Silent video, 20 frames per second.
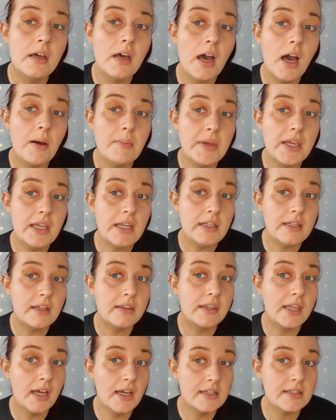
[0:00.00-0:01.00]
I mean,
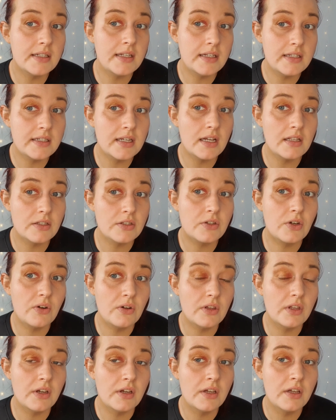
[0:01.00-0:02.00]
that is an intense
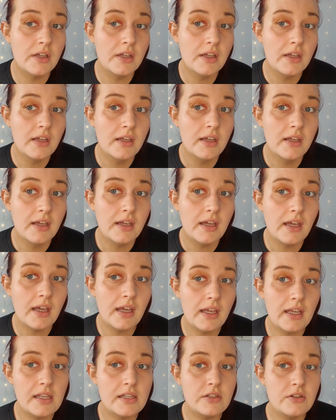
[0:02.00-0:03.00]
colour.
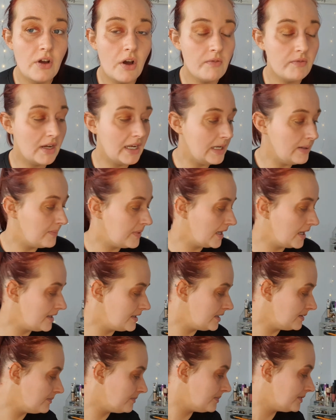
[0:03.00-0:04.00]
It's not really
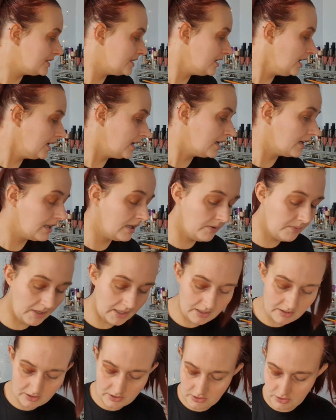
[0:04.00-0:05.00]
blending particularly well
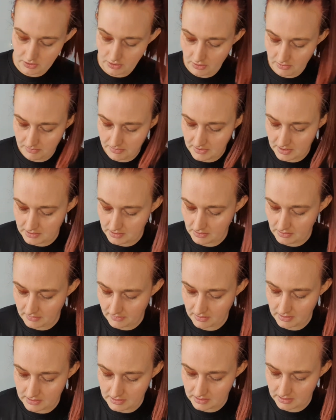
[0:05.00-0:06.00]
at the top, but I don't know if
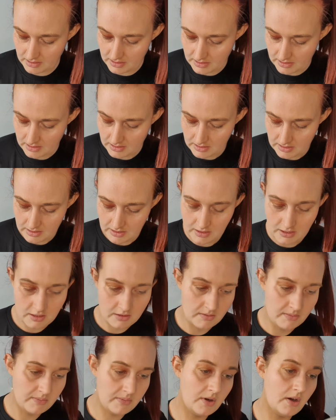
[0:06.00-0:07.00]
it's
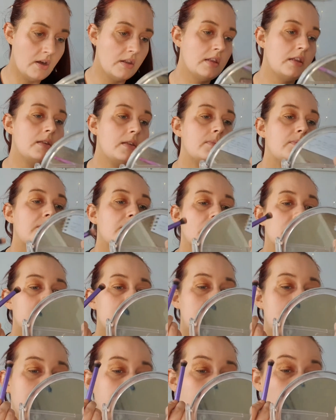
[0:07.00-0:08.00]
partly the brush or
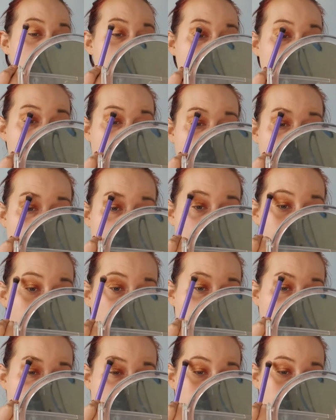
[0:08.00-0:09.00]
partly the fact that I put
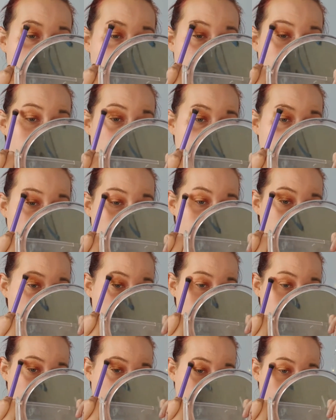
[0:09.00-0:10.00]
way too much on, to
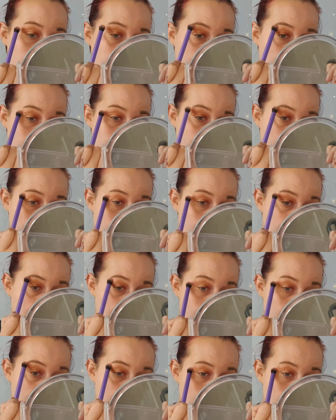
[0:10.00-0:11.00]
be honest.
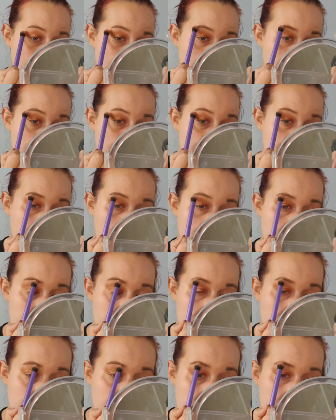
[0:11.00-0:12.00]
You don't
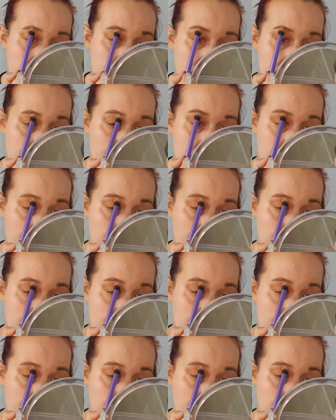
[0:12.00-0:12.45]
need